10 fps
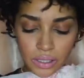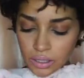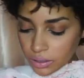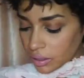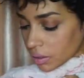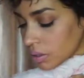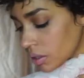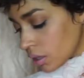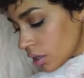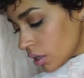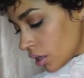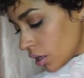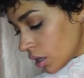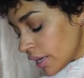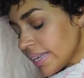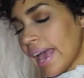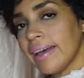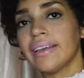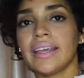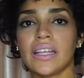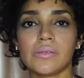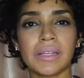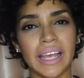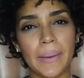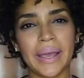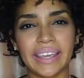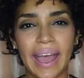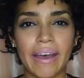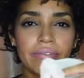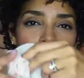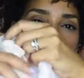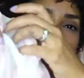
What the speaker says: I don't know. Yeah, it hits me like at my calf.